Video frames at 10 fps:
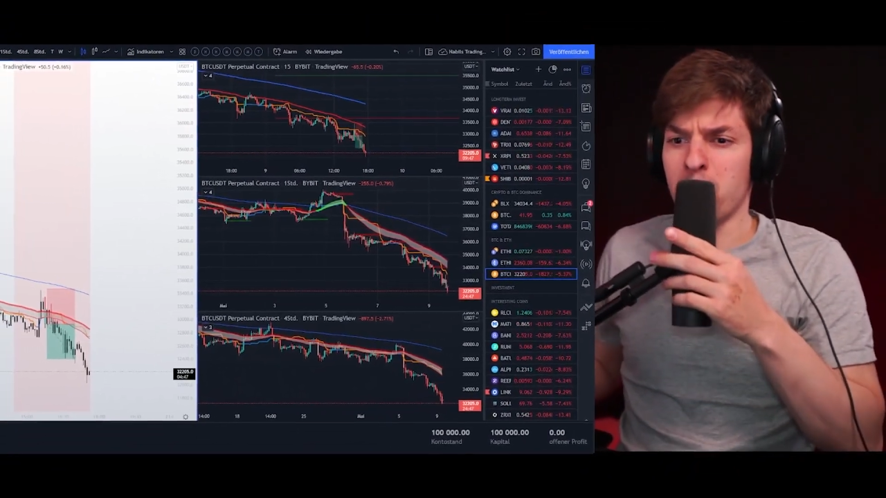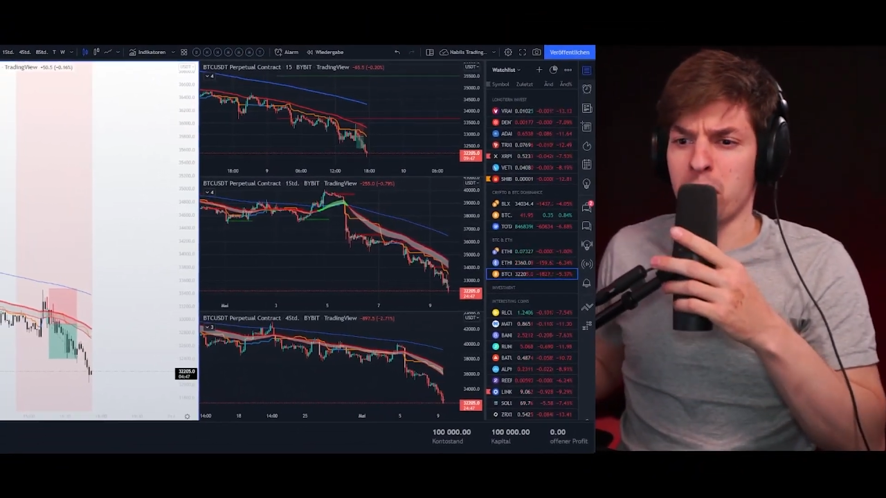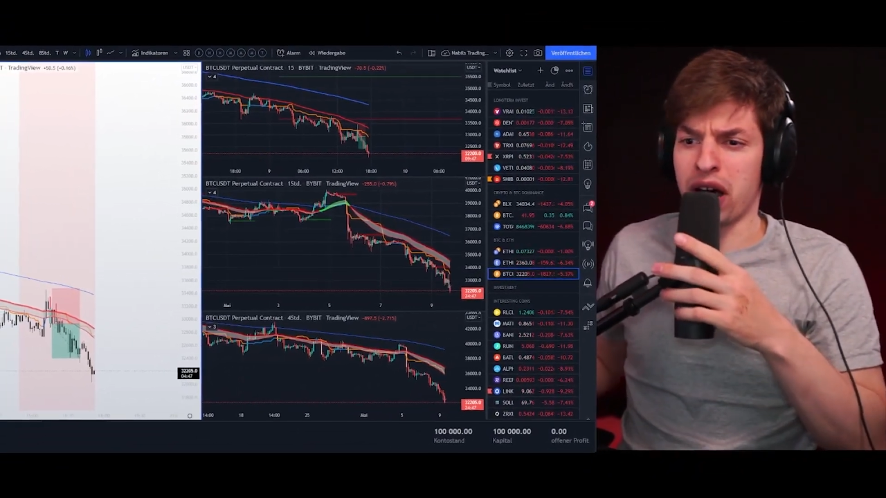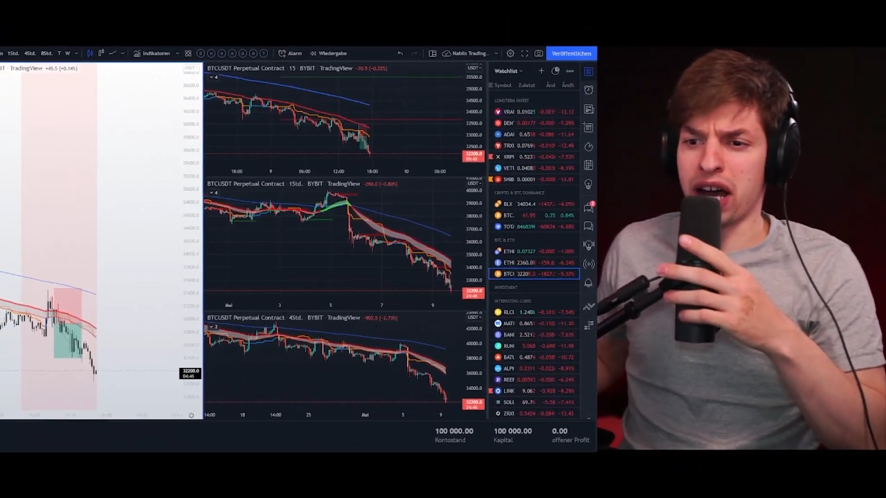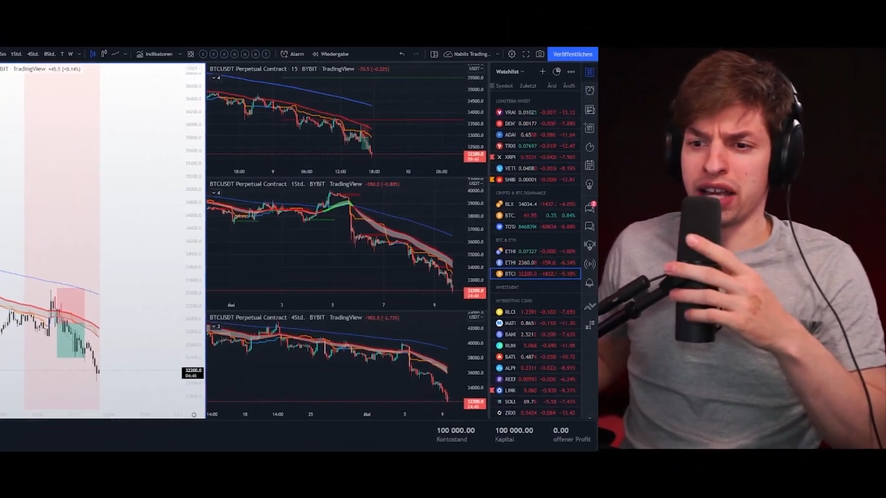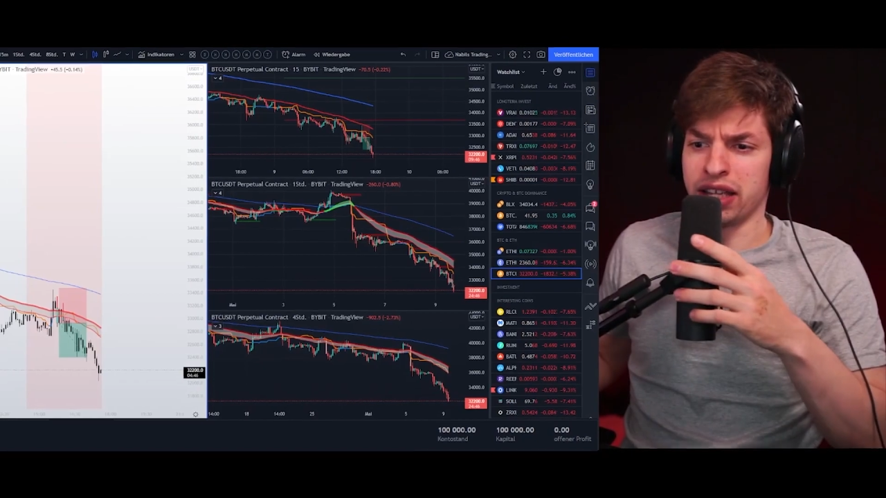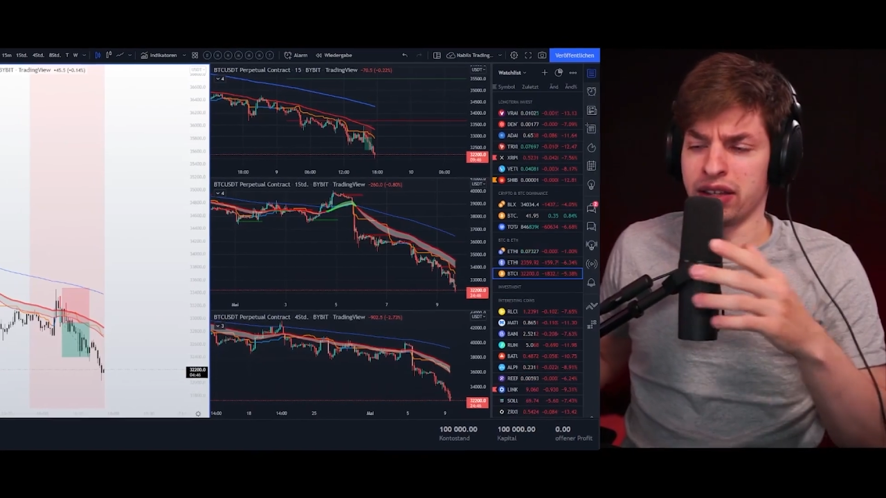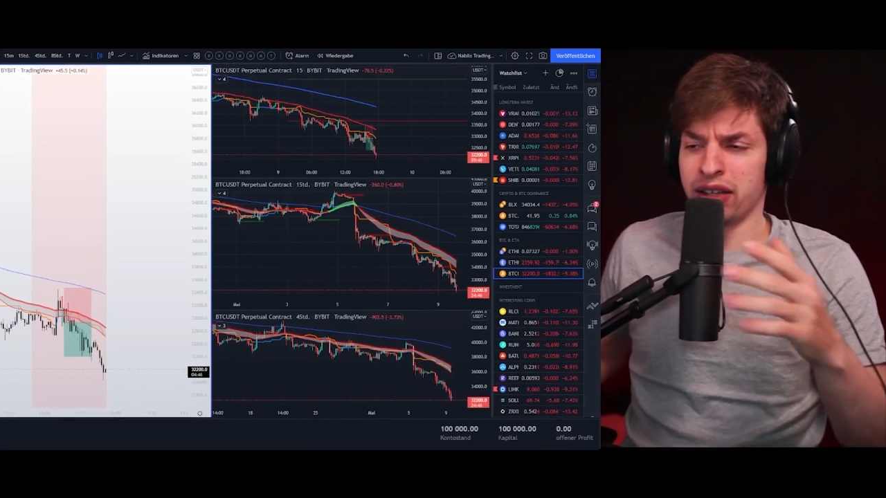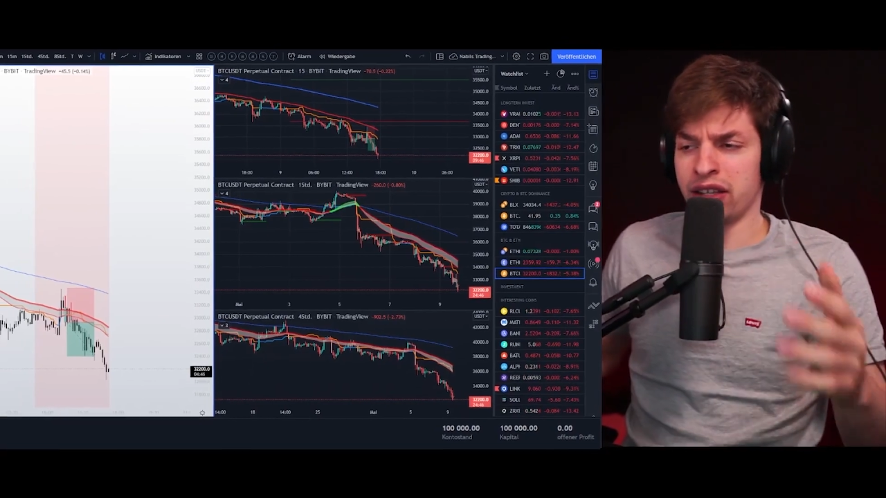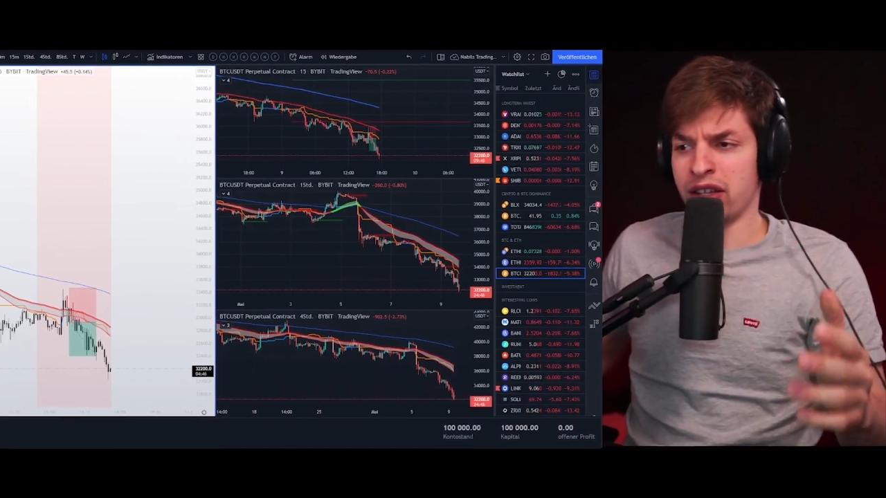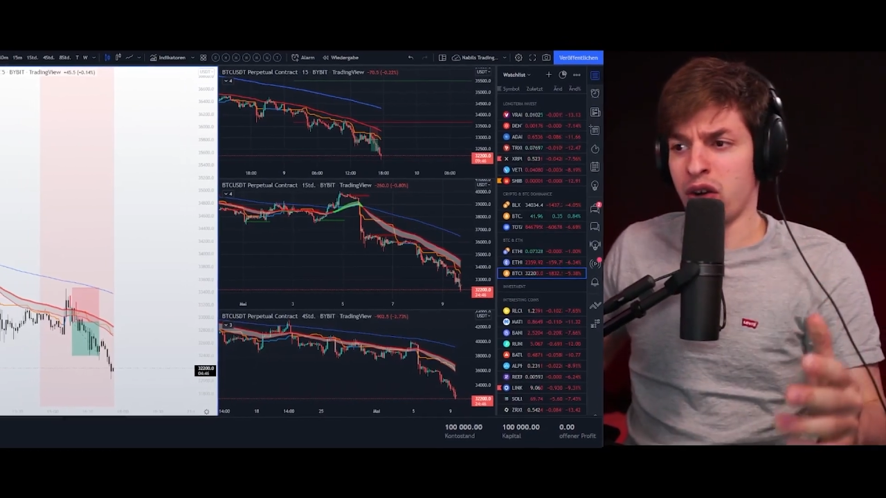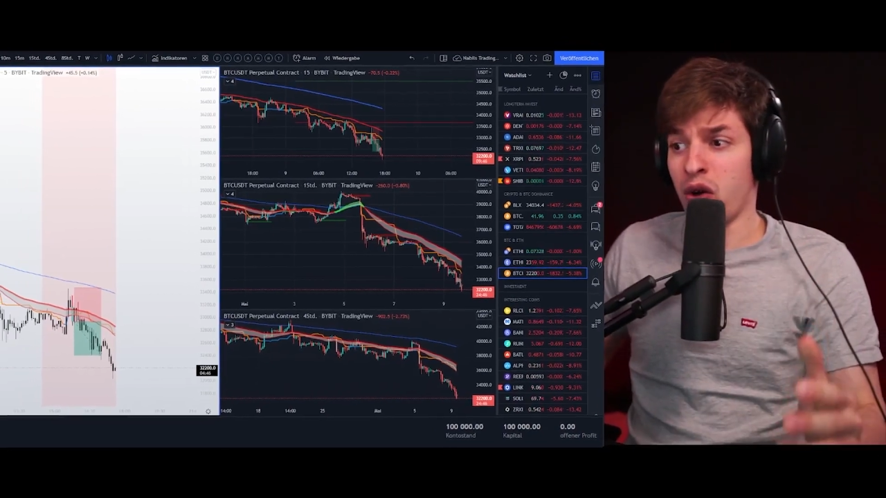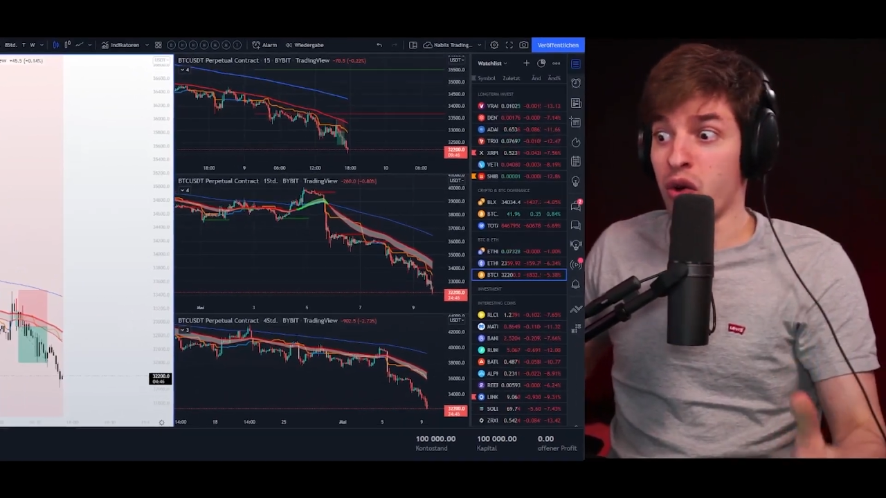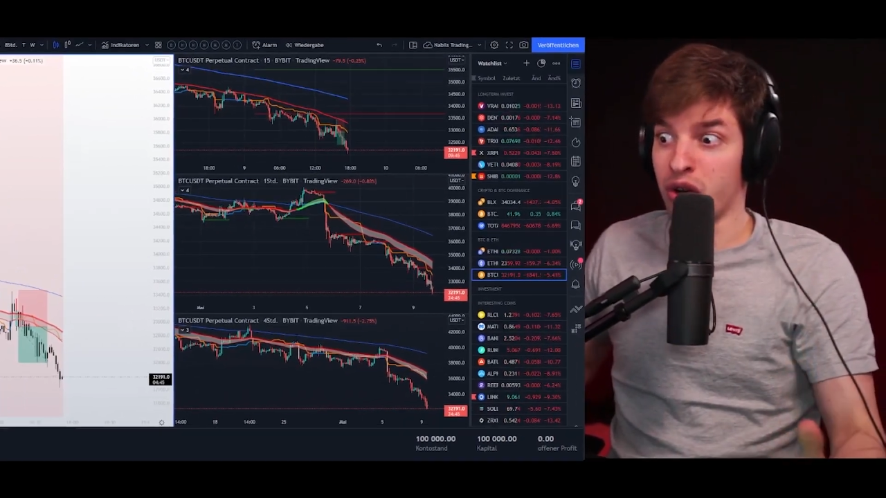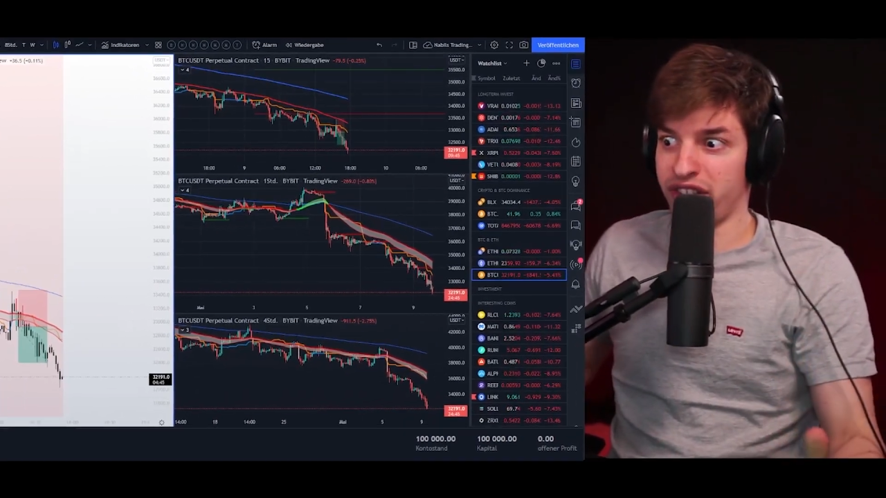buy
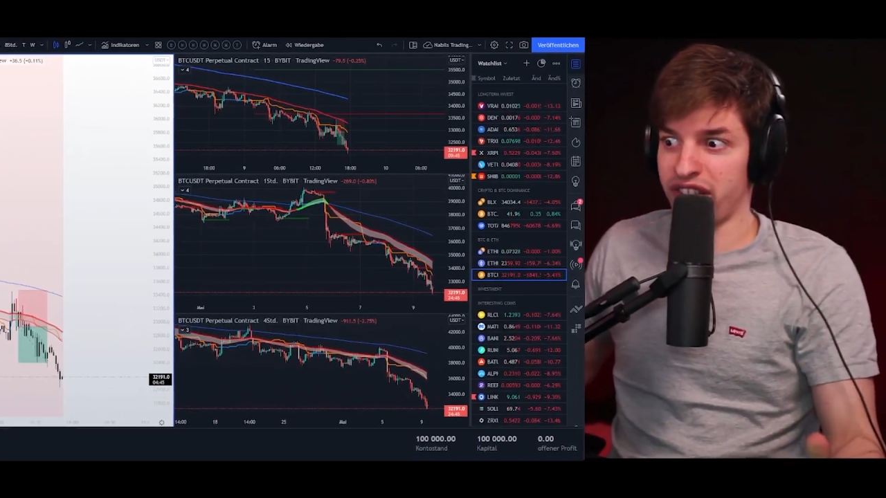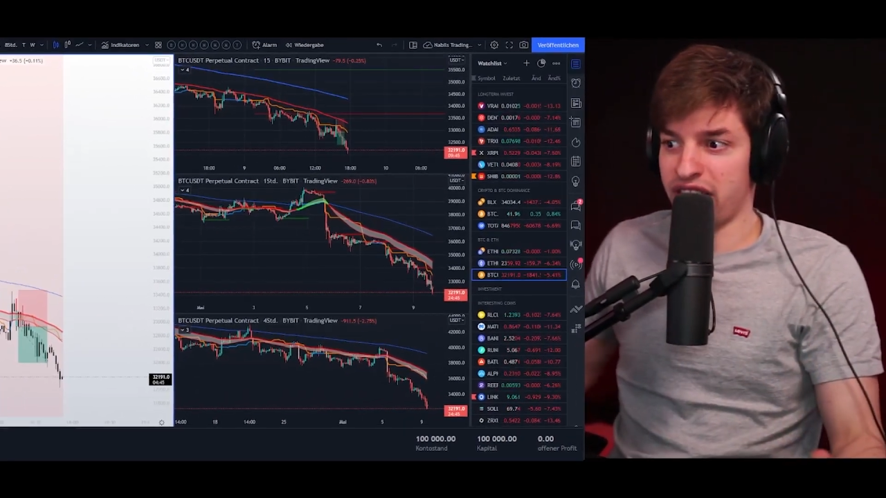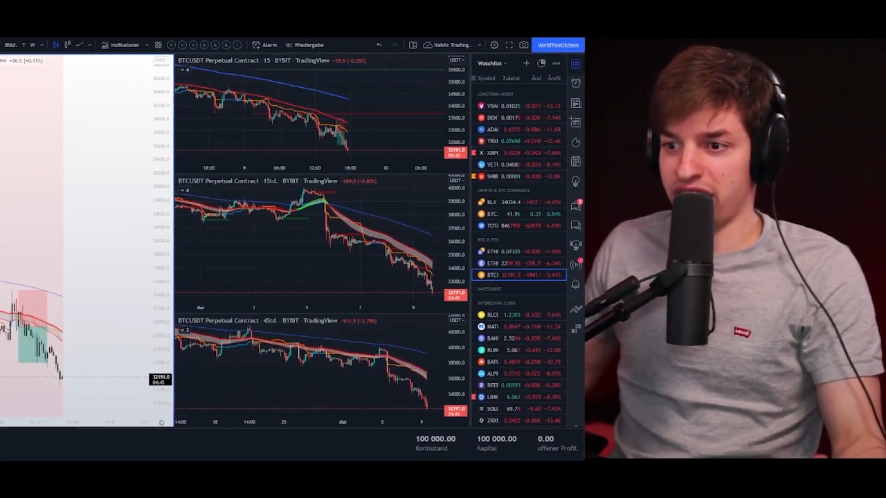or sell